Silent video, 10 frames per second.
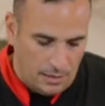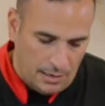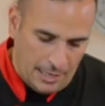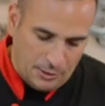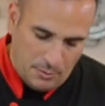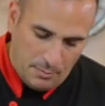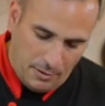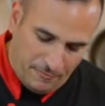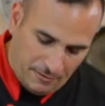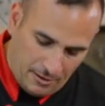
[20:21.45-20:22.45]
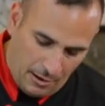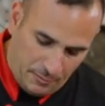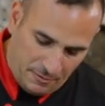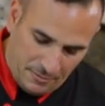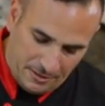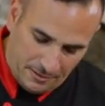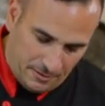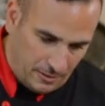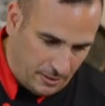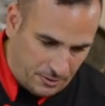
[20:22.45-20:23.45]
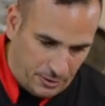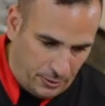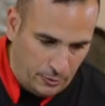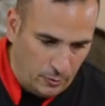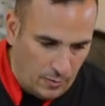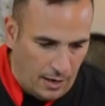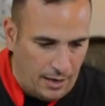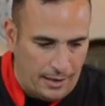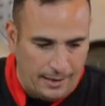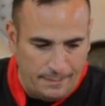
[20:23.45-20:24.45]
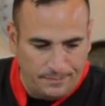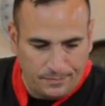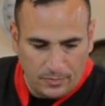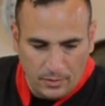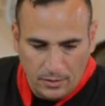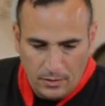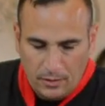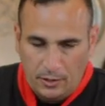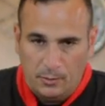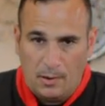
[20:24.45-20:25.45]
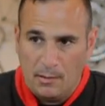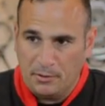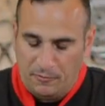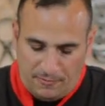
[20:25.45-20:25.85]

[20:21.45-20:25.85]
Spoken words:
And this will be a perfect accompaniment to your barbecue